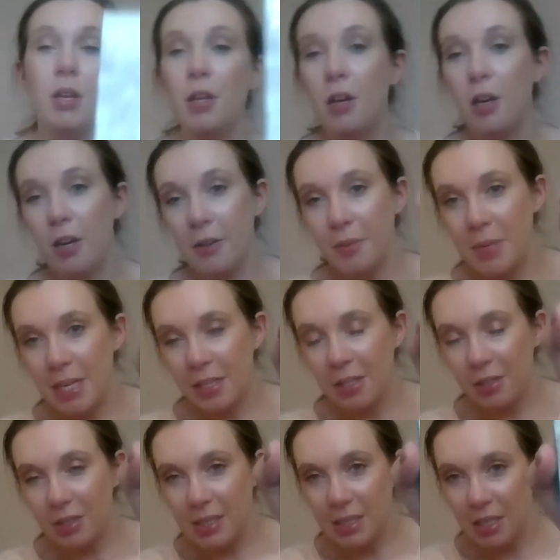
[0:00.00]
on the back, you
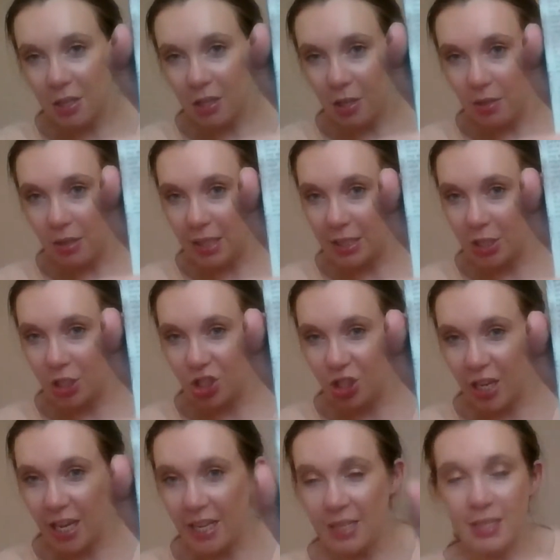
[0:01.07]
can see all the nice
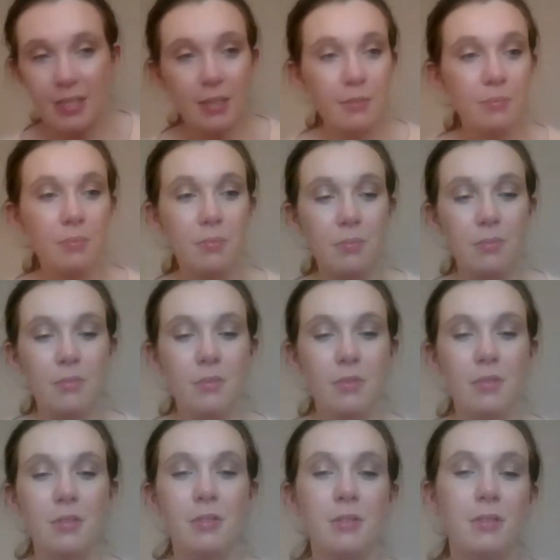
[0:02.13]
shades.
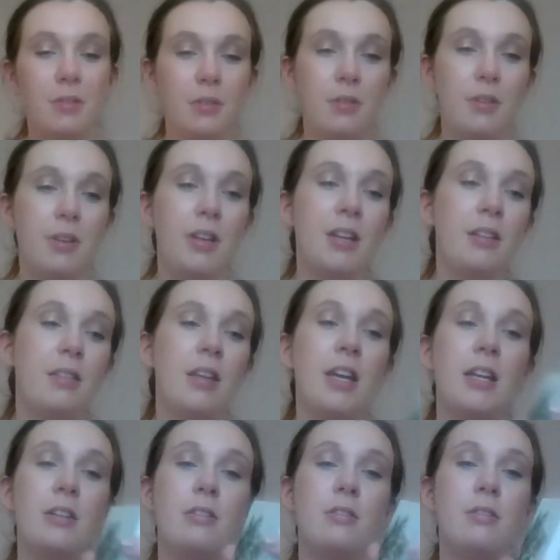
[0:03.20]
And
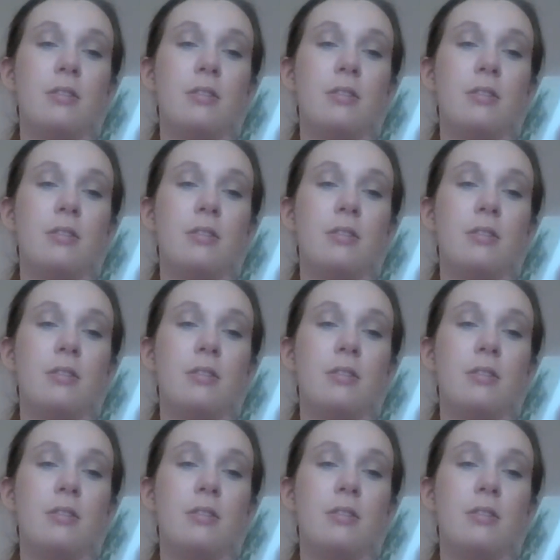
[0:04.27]
then,